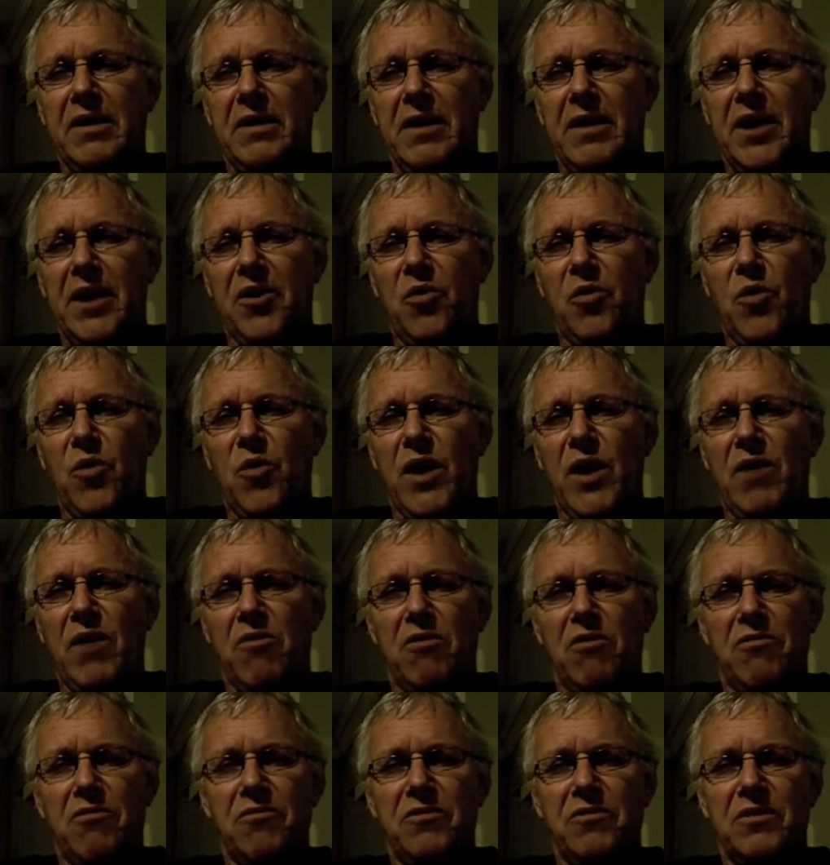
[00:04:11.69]
unaware
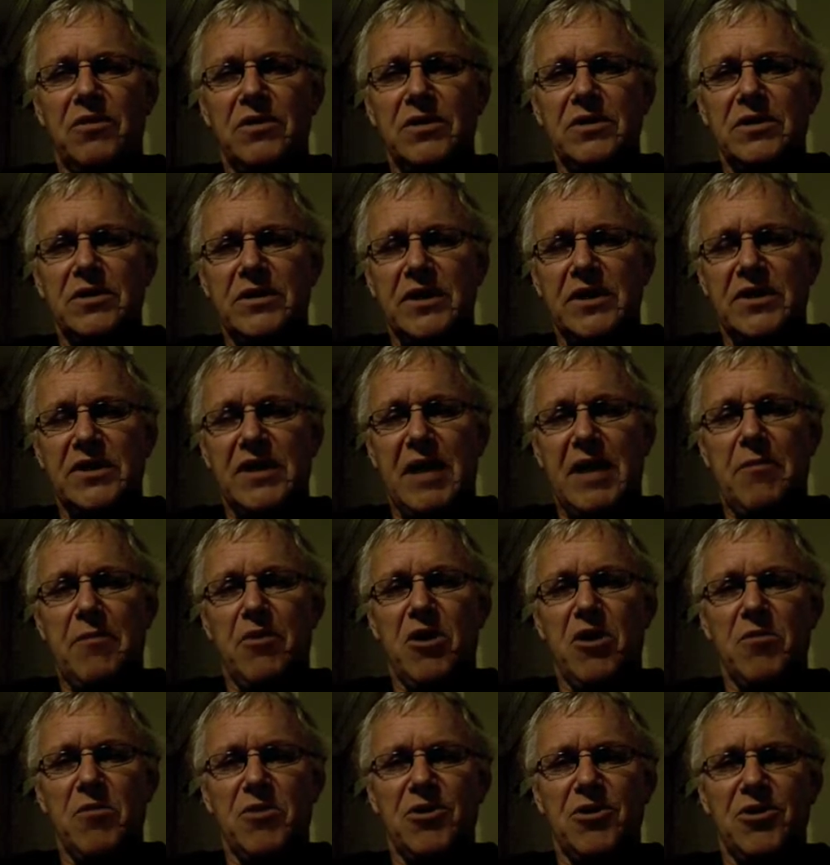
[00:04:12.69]
of at that
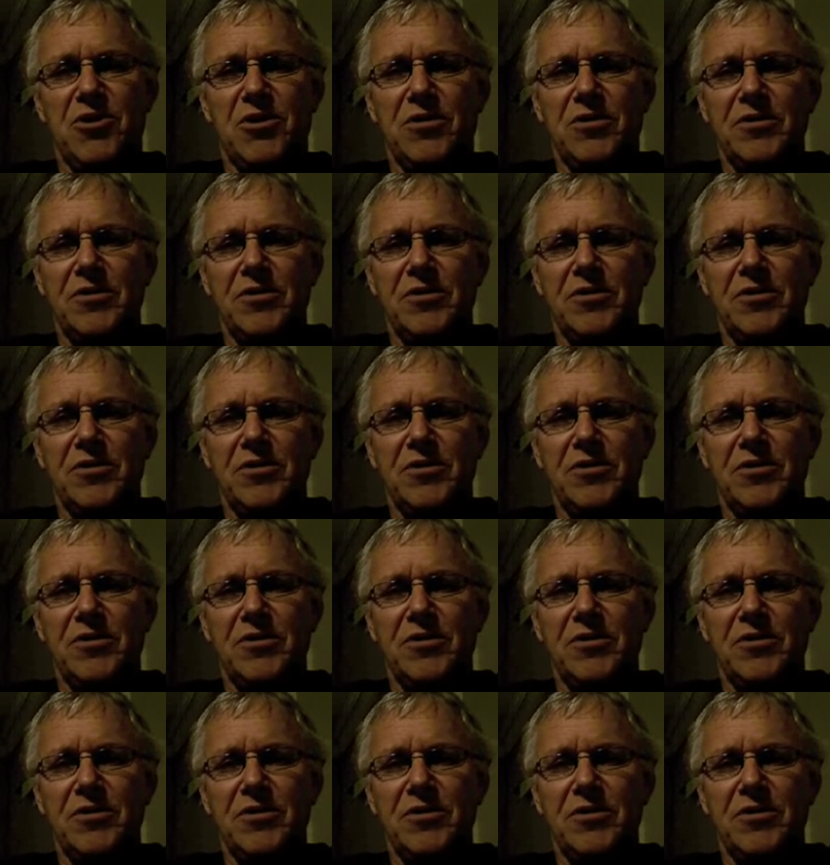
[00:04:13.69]
moment.